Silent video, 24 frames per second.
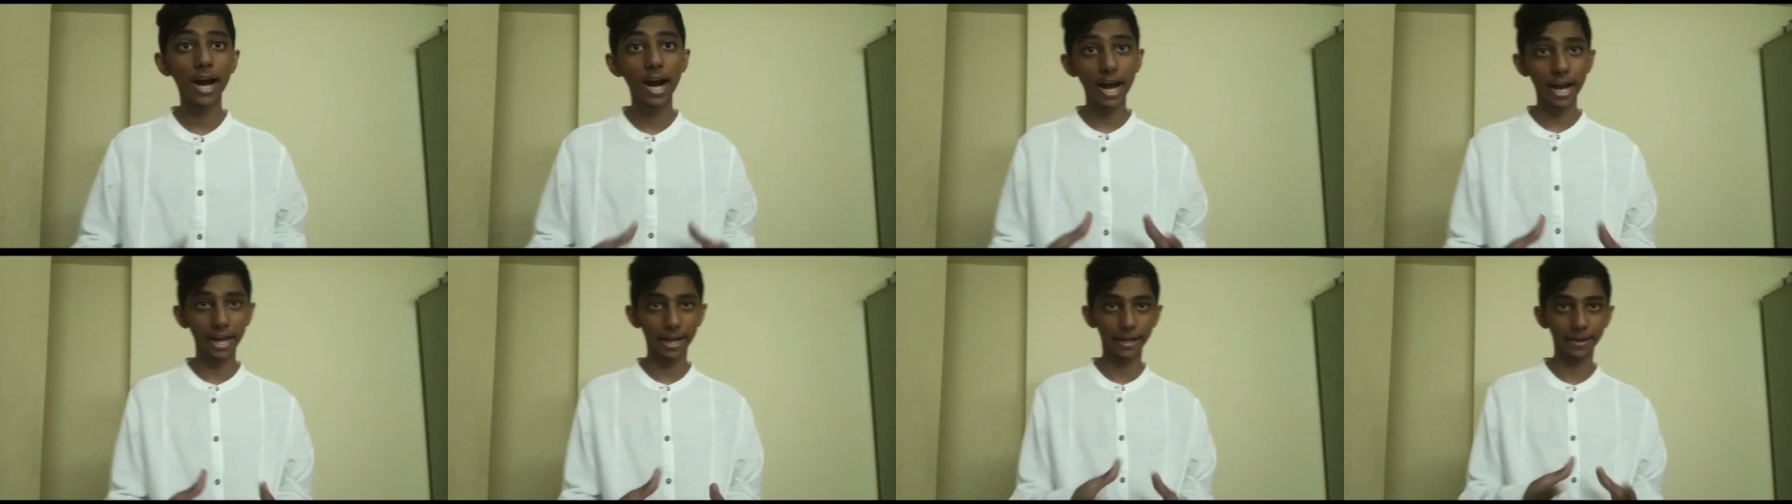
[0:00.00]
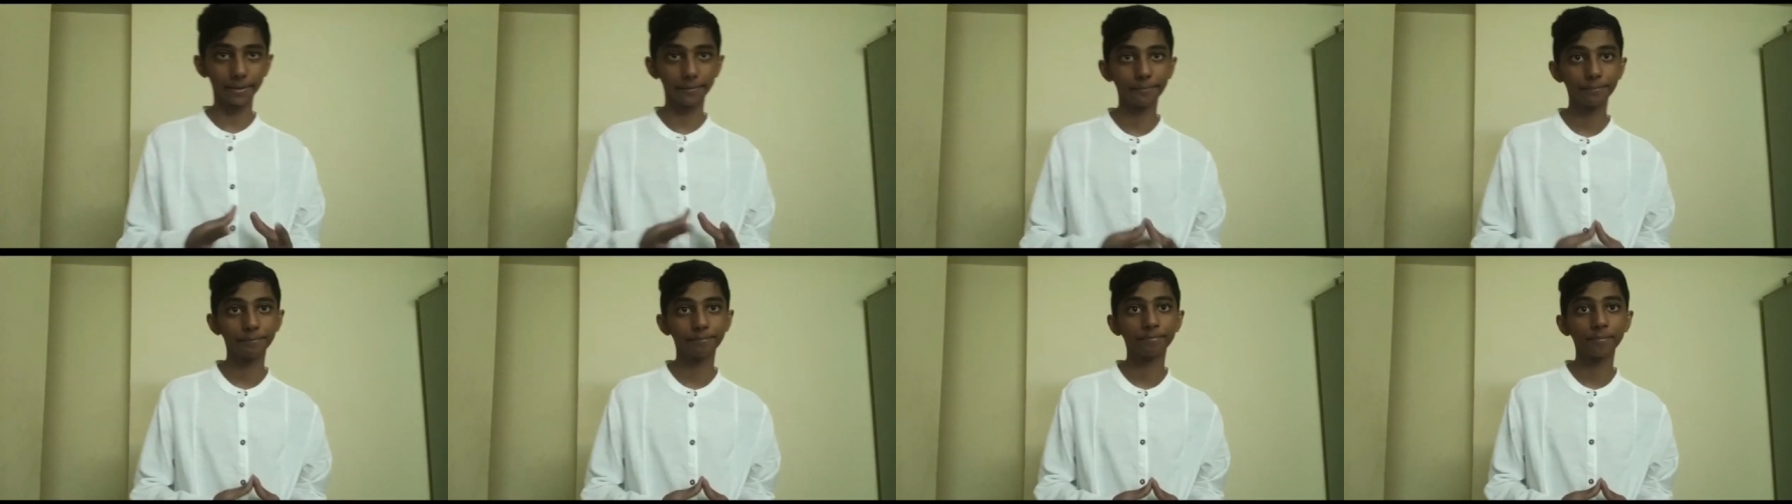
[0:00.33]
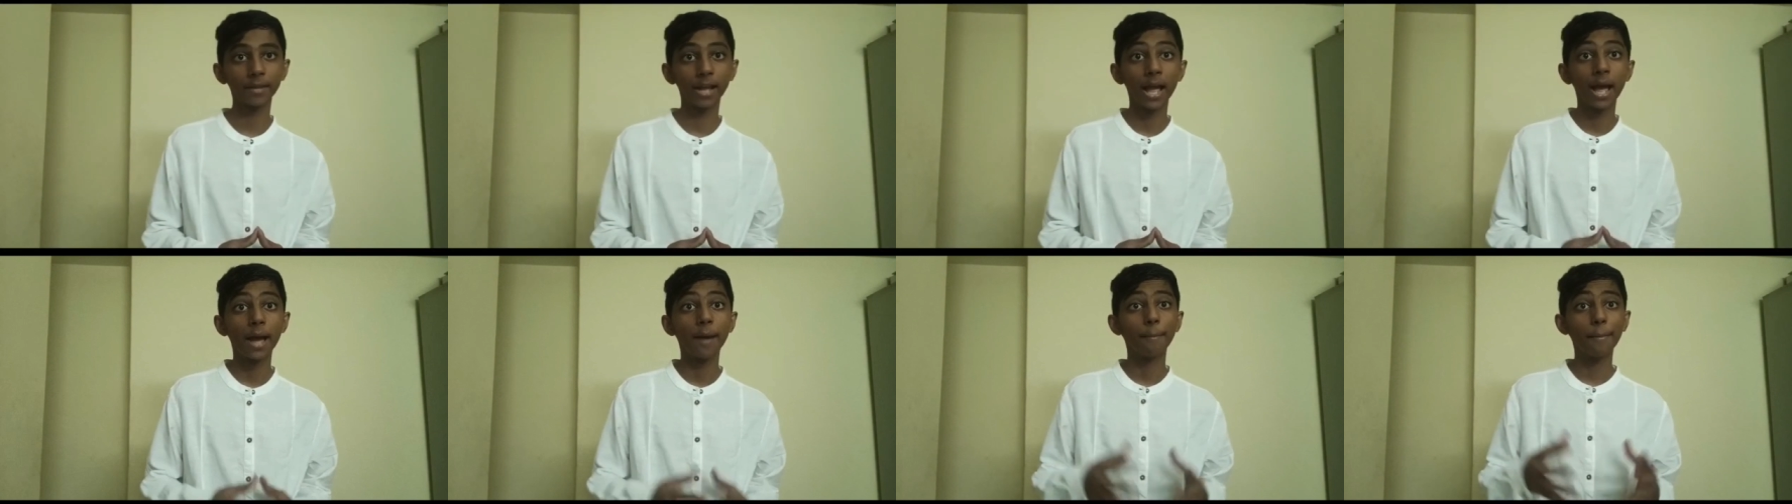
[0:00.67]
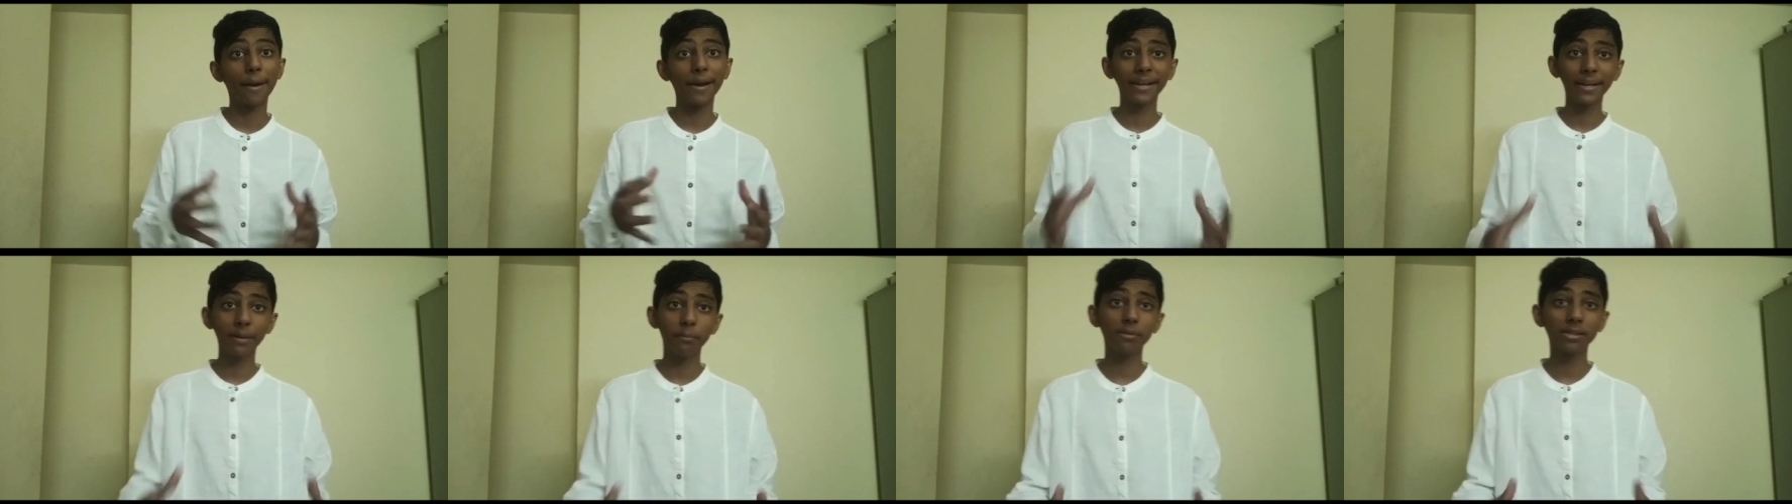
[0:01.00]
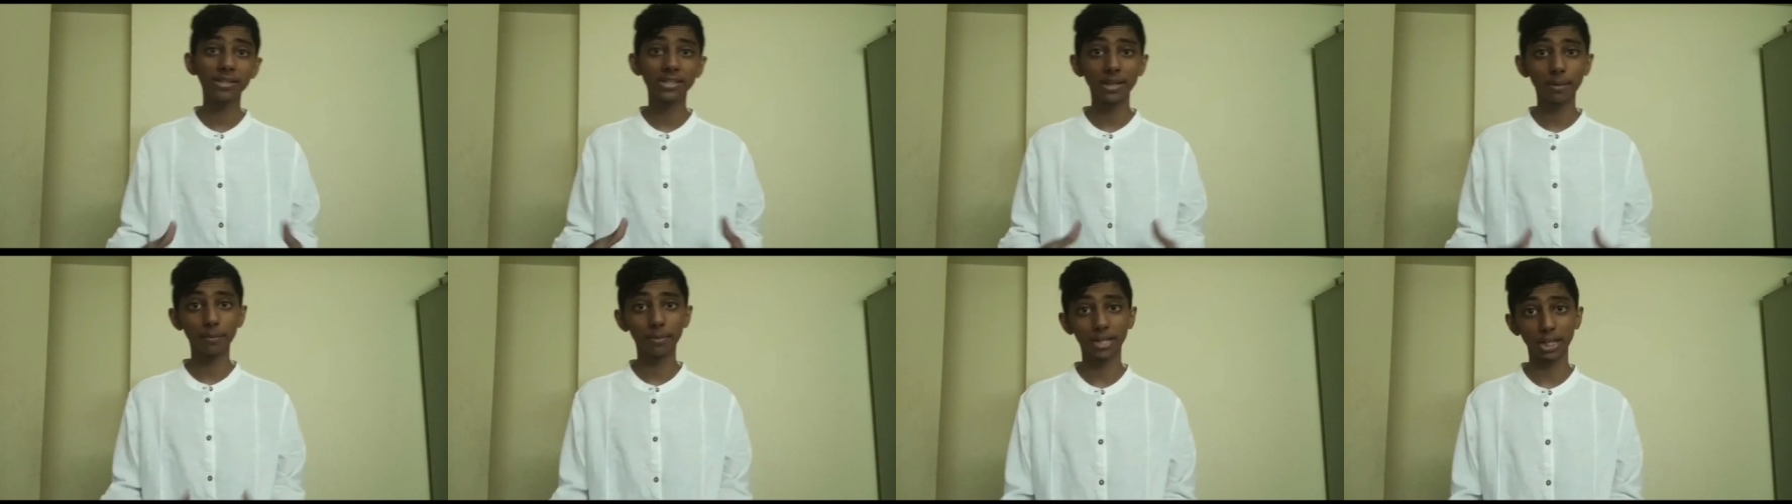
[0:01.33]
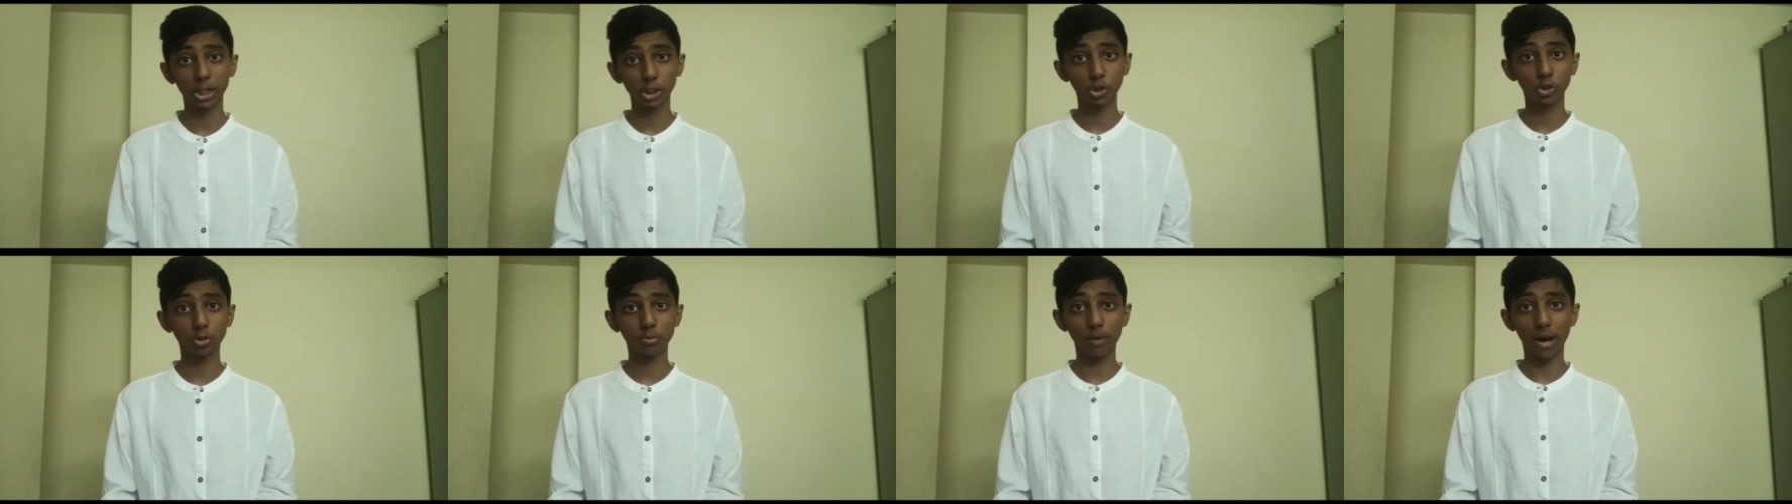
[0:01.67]
Hi, my name is
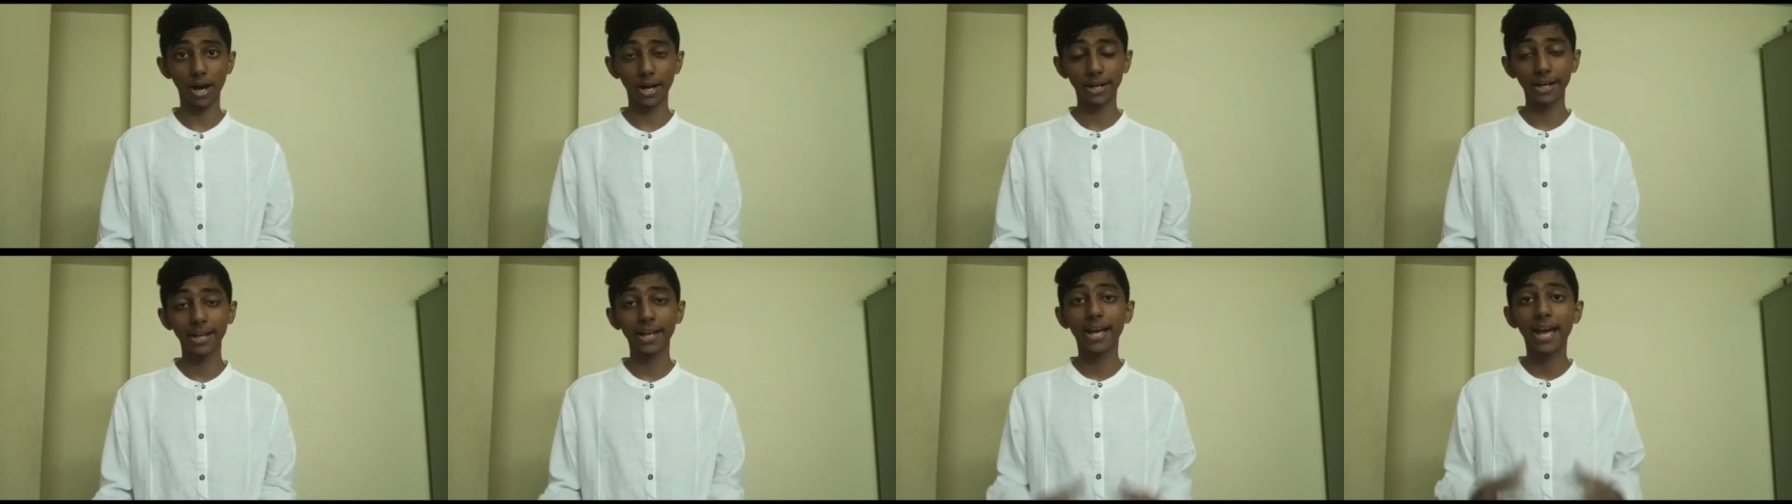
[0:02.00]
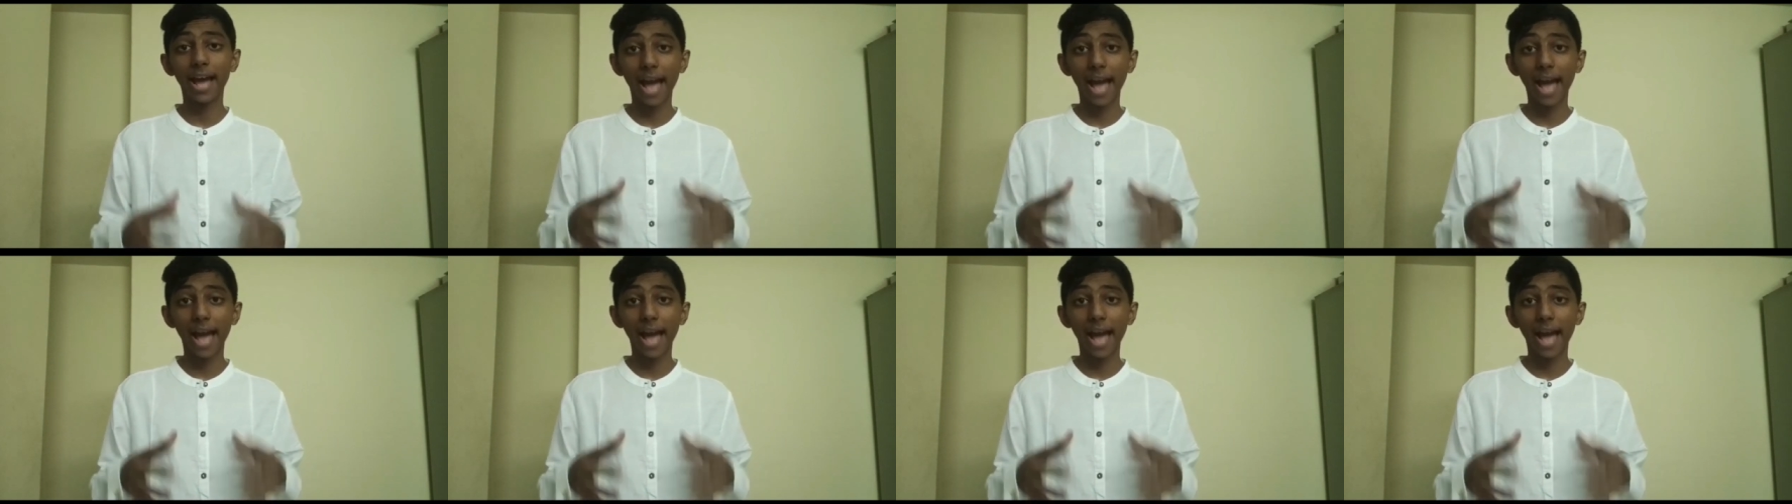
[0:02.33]
Anshuman